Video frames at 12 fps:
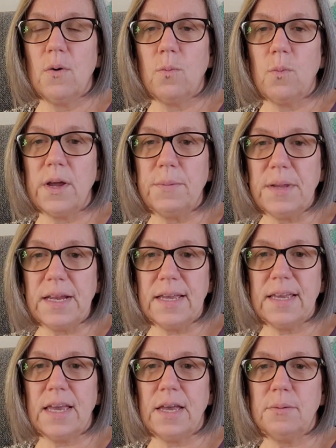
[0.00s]
1-minute
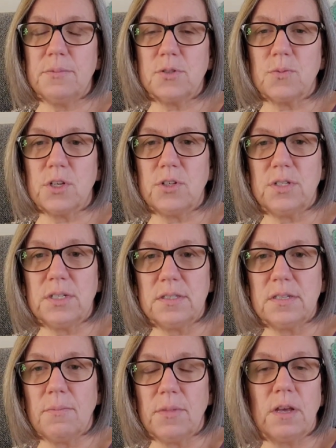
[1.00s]
games where you did
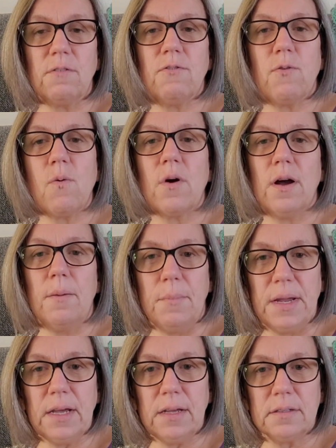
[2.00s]
something for a
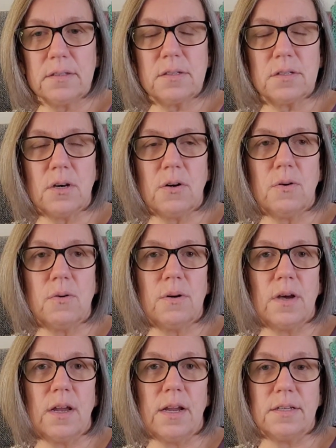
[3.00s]
minute. So
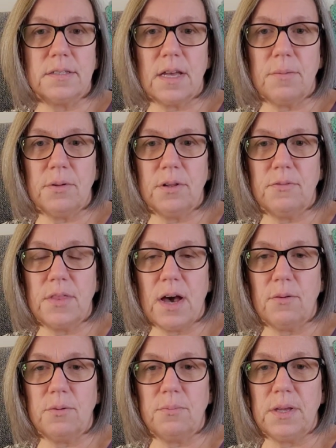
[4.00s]
an example of that
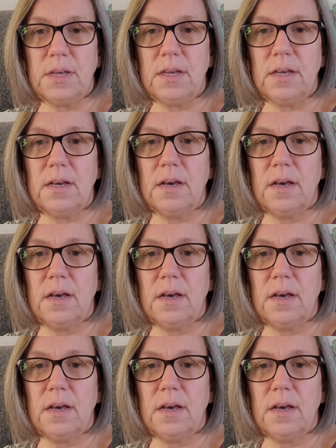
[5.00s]
would be